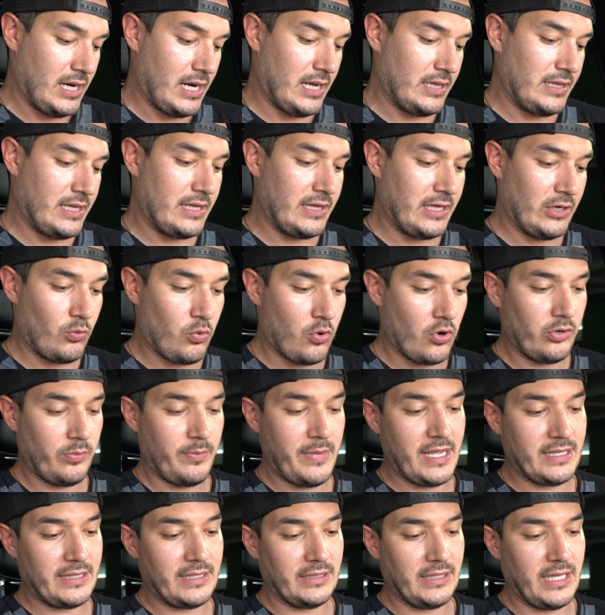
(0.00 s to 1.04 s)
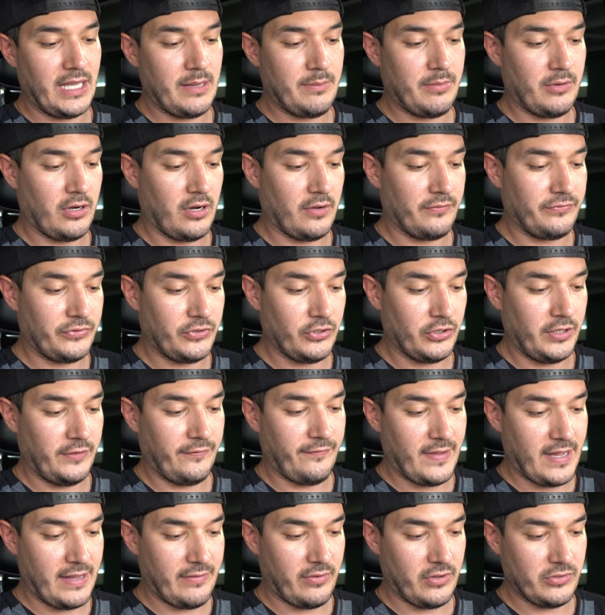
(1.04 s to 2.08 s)
And then they quoted me at the labor of
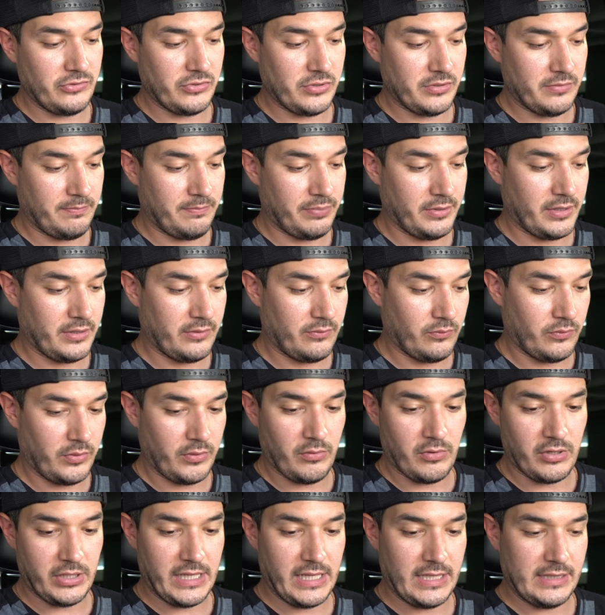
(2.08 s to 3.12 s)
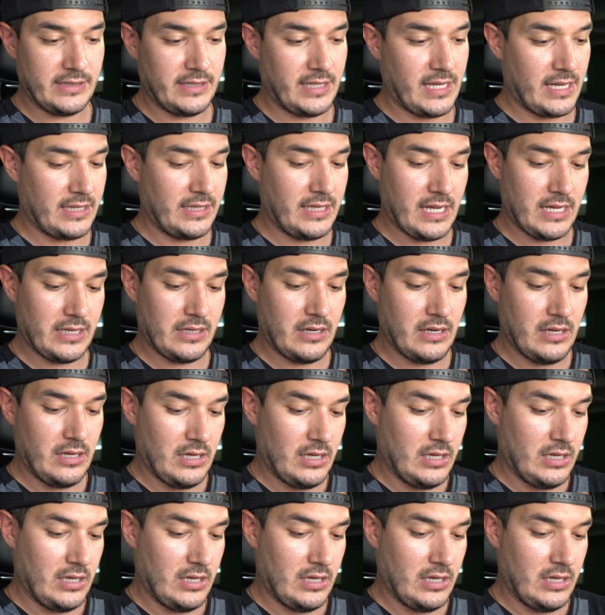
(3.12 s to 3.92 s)
$3,500, but we won't get into that yet.